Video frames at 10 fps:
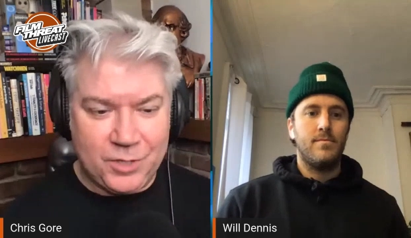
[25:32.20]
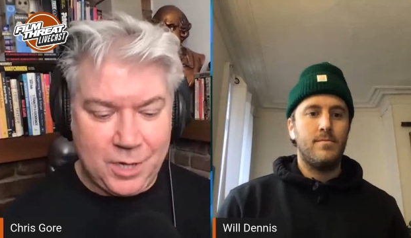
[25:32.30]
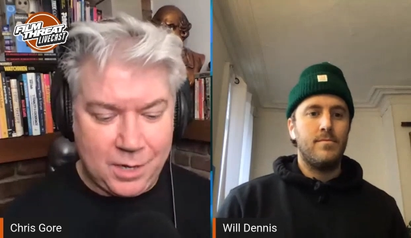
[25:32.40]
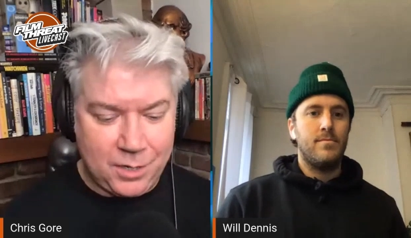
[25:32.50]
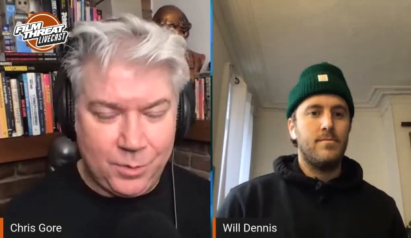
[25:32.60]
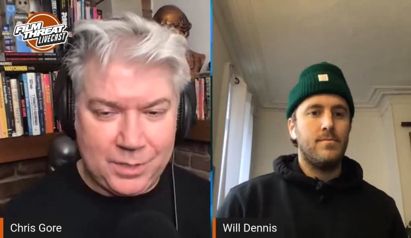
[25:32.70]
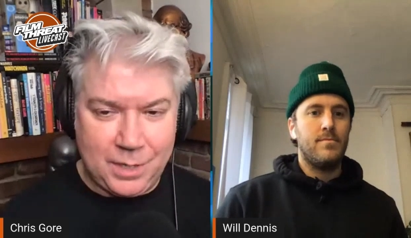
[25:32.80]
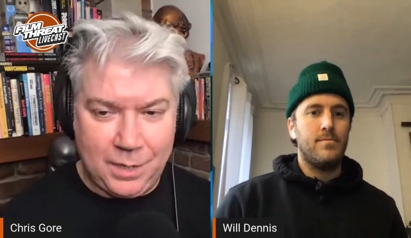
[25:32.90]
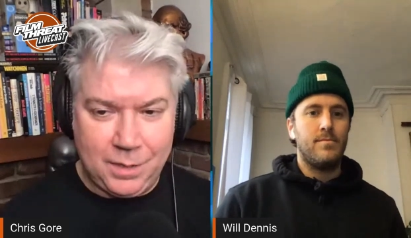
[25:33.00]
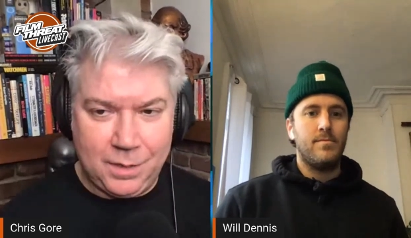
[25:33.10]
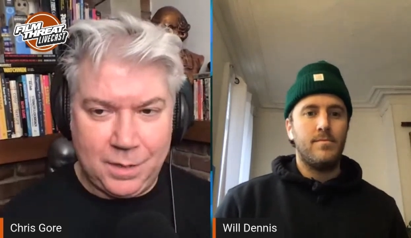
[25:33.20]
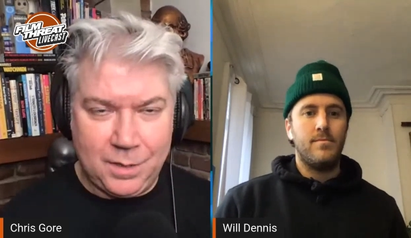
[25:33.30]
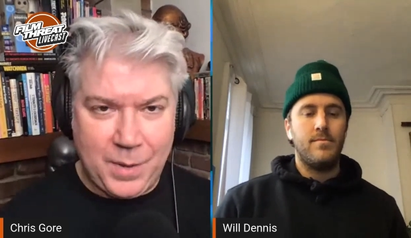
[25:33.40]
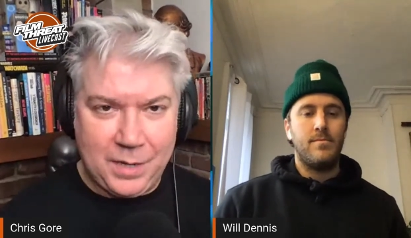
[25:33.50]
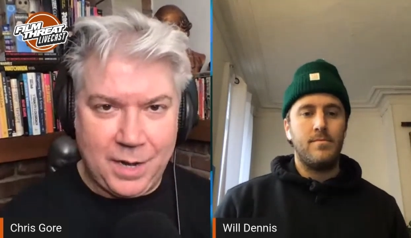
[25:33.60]
Speaker 1: for talking to us on the on the
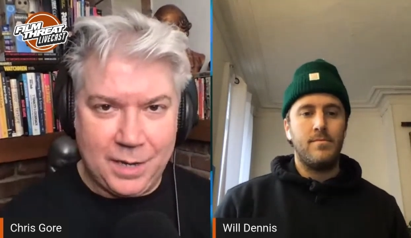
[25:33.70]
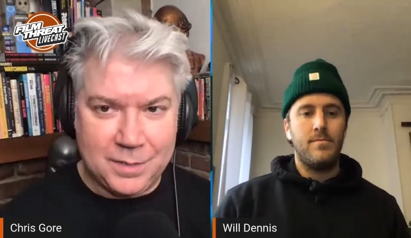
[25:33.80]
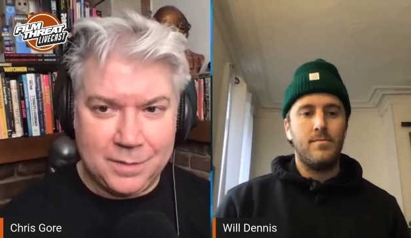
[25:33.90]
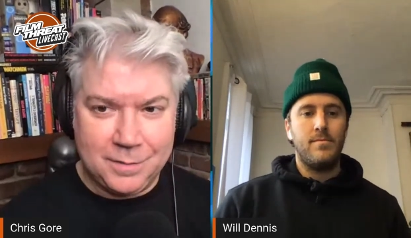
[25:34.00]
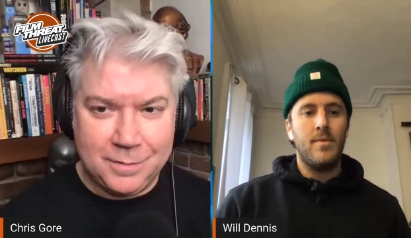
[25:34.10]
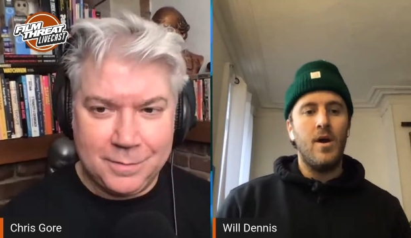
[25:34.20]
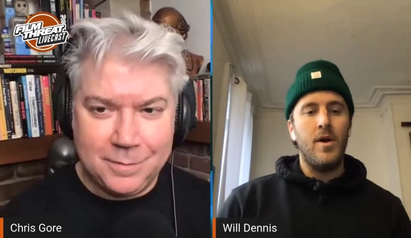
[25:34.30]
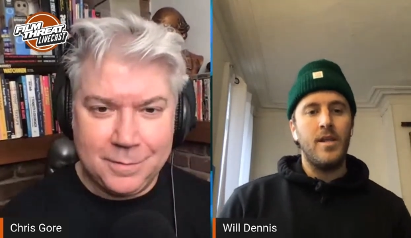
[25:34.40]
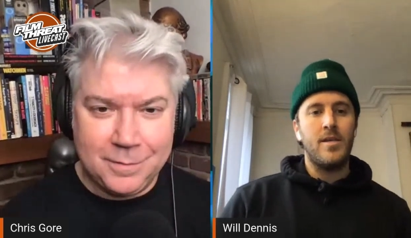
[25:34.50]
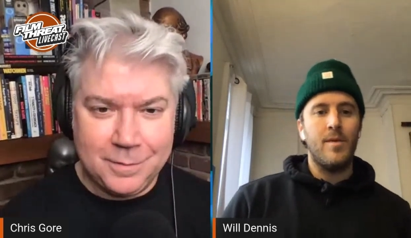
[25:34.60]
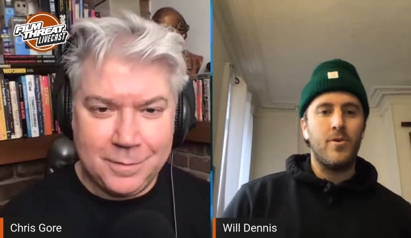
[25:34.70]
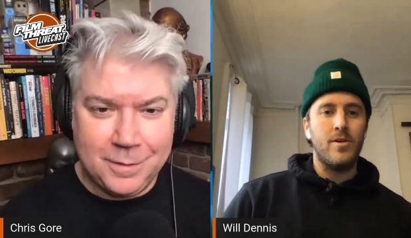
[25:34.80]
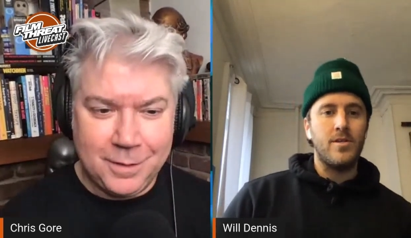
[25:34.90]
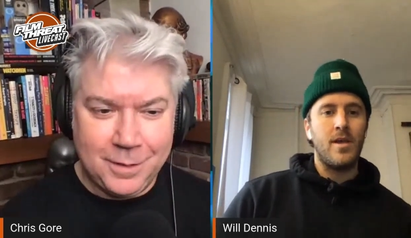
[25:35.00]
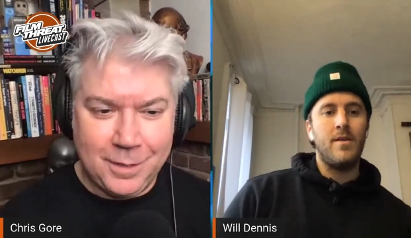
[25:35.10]
podcast
Speaker 2: oh
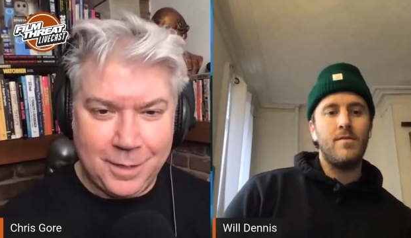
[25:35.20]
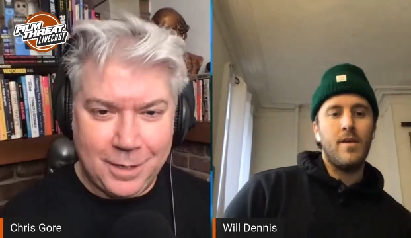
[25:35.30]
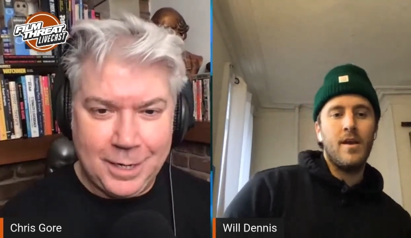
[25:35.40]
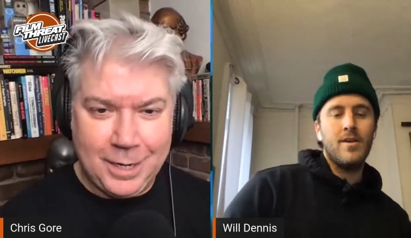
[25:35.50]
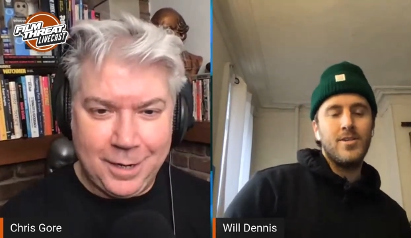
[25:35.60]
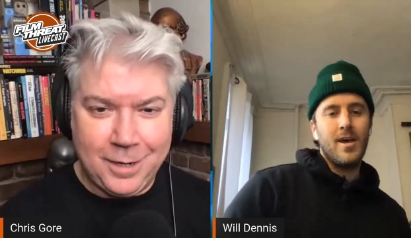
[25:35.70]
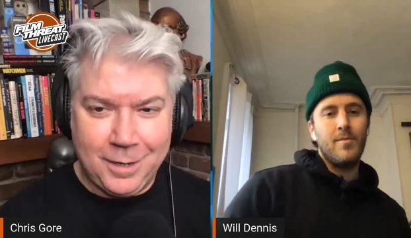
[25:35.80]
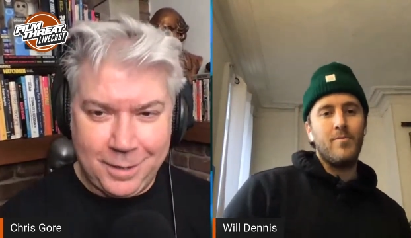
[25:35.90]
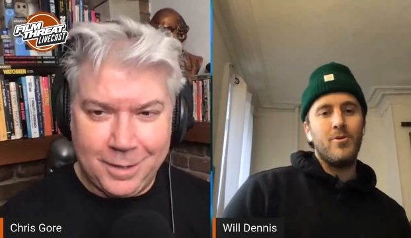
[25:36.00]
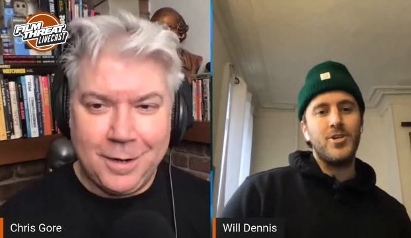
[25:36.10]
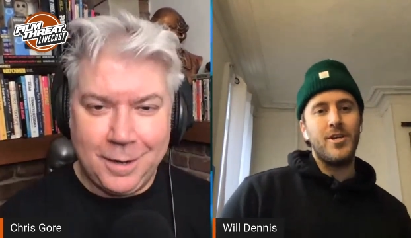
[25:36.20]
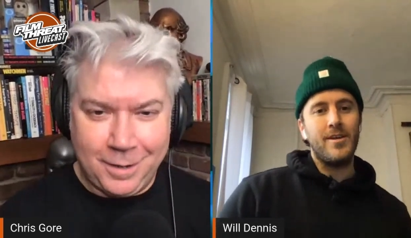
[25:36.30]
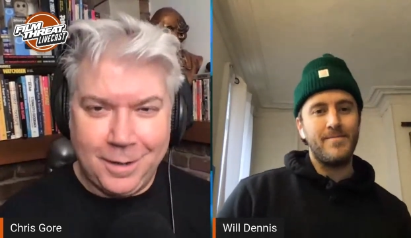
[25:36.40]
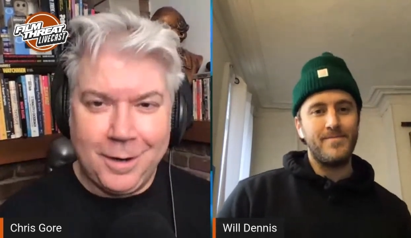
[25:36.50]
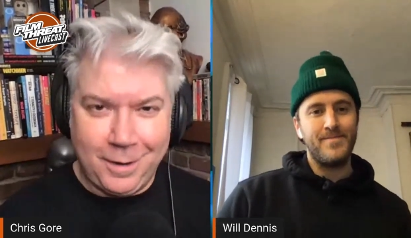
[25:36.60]
anytime chris i had a had a good time i
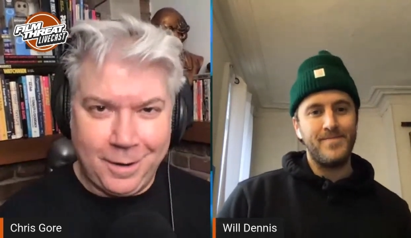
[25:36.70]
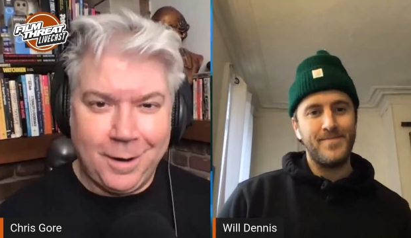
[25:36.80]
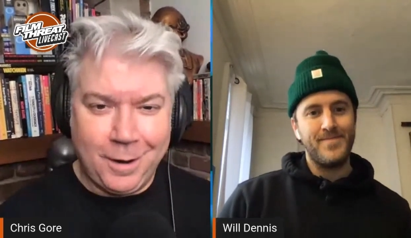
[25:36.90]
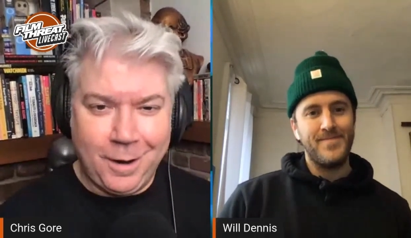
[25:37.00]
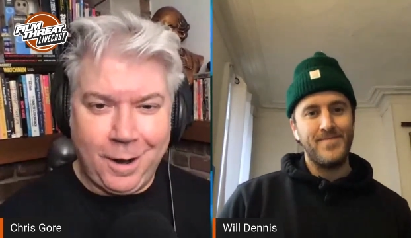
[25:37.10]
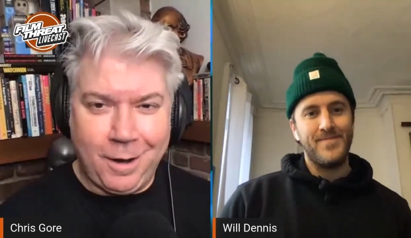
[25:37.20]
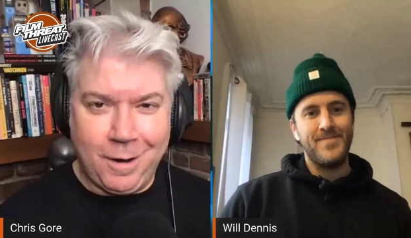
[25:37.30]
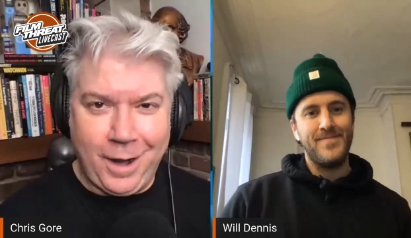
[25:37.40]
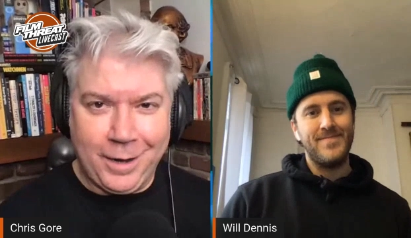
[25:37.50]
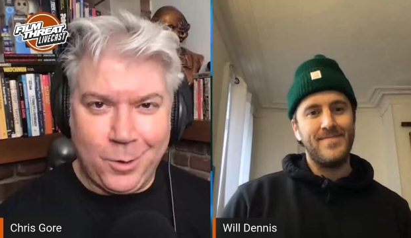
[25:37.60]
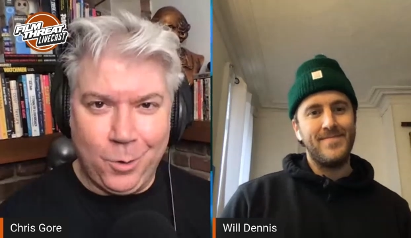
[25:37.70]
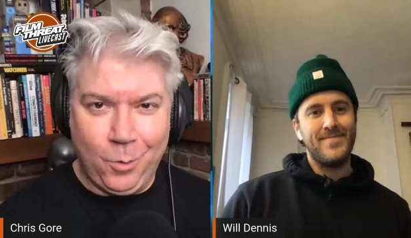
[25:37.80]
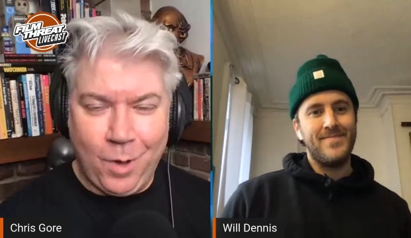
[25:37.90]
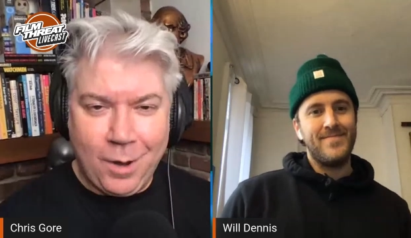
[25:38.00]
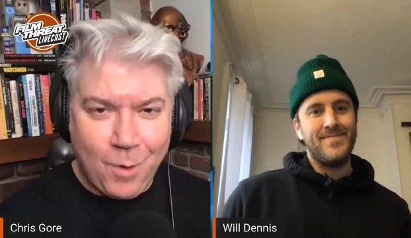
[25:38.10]
appreciate it
Speaker 1: all right cool well
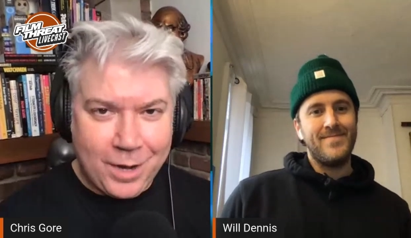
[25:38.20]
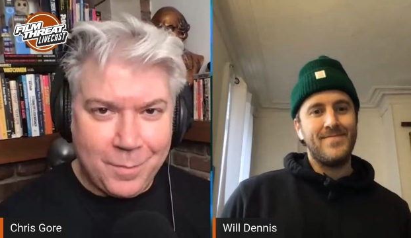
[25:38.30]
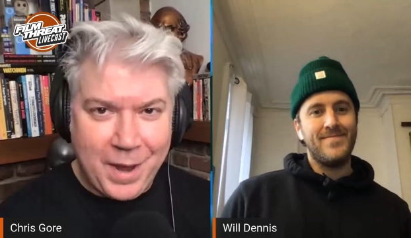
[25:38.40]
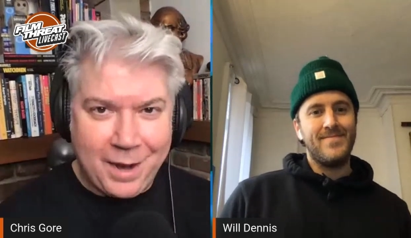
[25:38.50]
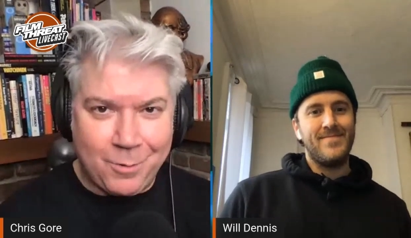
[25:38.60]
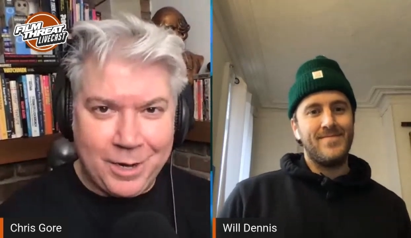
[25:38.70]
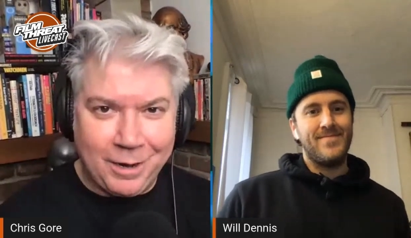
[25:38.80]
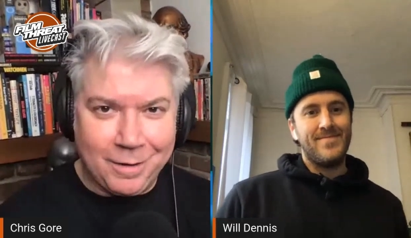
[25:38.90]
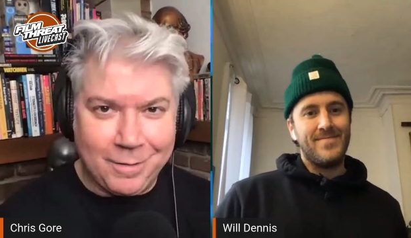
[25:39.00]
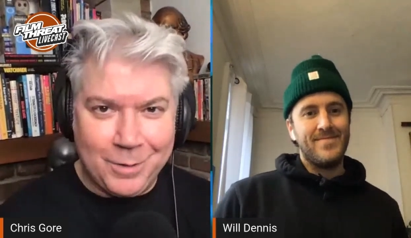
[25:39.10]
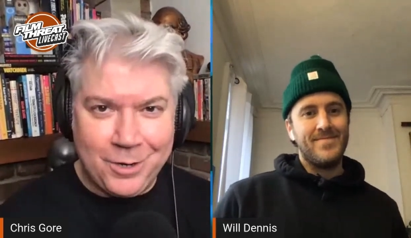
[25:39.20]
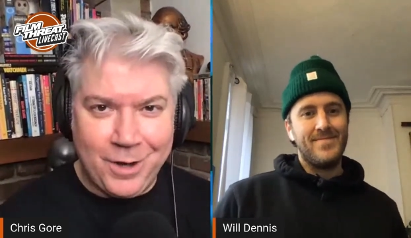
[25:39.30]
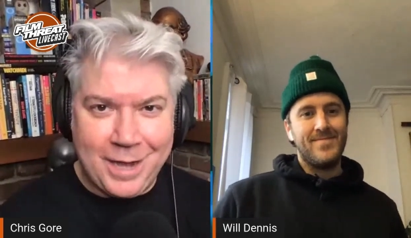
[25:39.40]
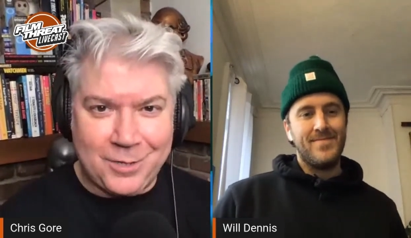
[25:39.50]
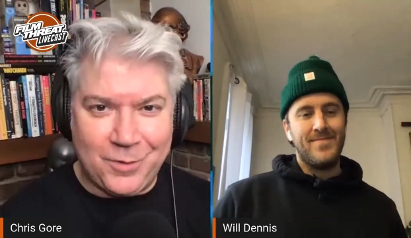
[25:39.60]
i want you back when you when your
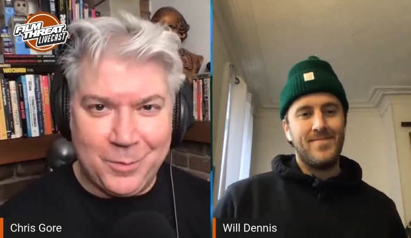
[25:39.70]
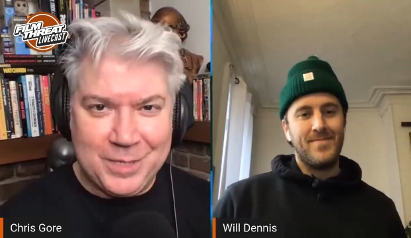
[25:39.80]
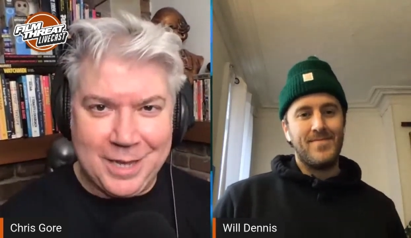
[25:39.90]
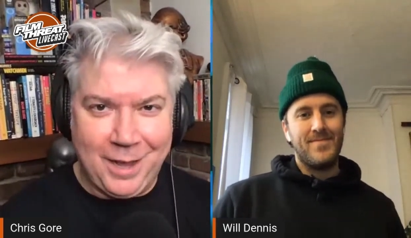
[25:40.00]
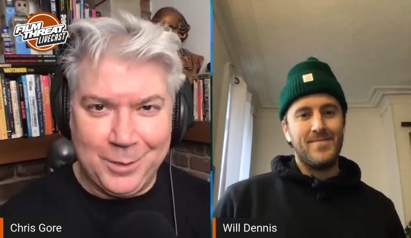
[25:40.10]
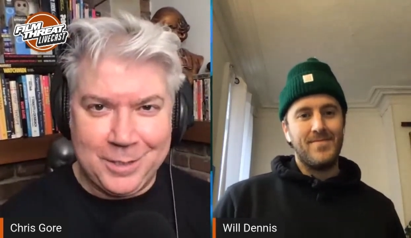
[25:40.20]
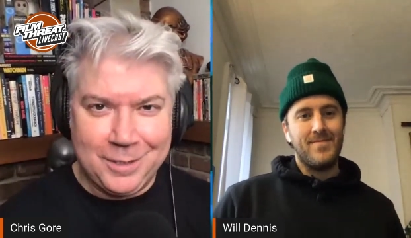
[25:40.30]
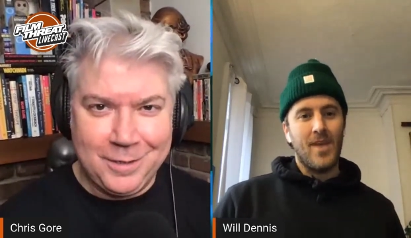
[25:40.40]
next film is out